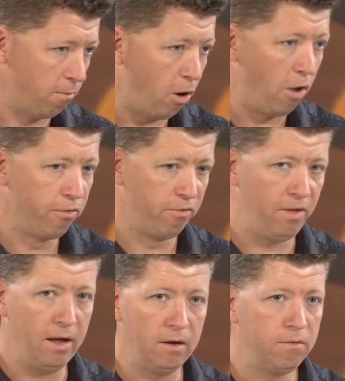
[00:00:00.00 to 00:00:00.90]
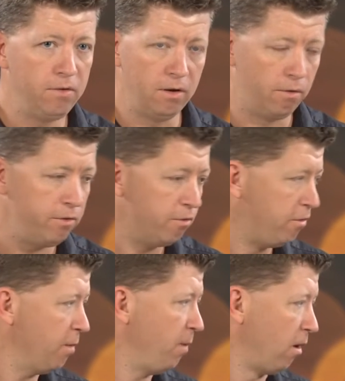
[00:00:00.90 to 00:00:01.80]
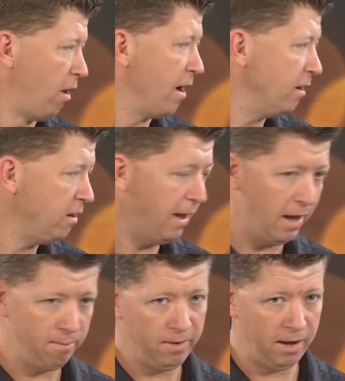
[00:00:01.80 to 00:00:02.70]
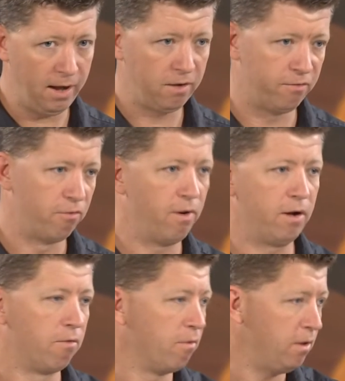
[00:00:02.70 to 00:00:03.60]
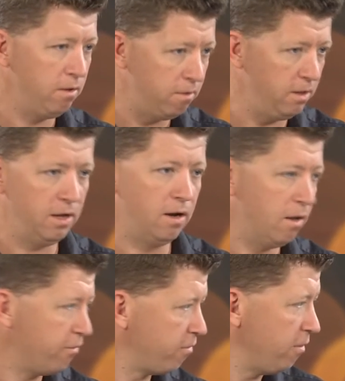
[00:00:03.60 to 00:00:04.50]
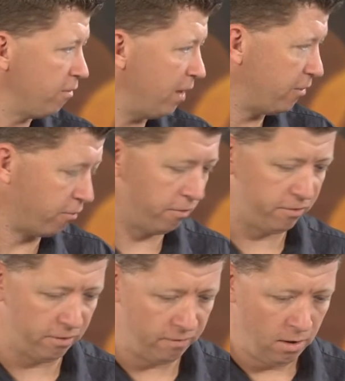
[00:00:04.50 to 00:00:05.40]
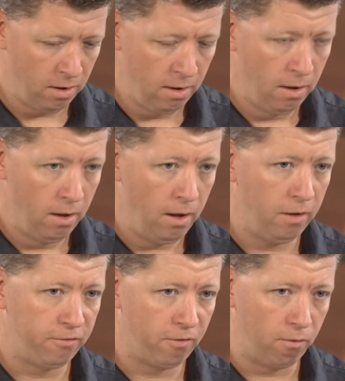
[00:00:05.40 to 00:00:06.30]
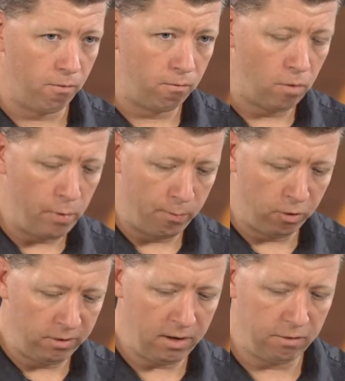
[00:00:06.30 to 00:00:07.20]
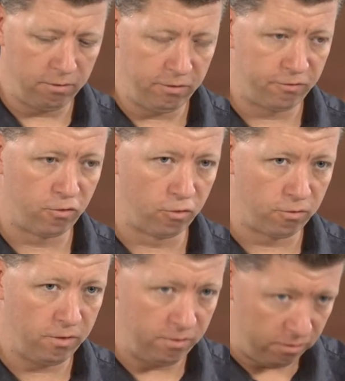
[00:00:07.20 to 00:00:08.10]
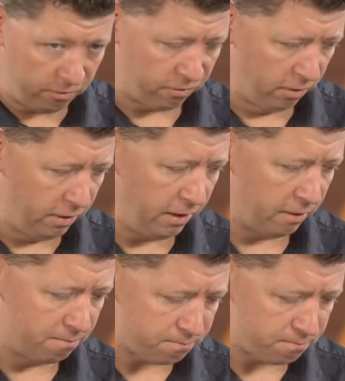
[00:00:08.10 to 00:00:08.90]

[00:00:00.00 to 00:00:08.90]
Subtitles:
Other than your typical IT admin, Active Directory, DNS, that sort of stuff. And so when we put together this clinic,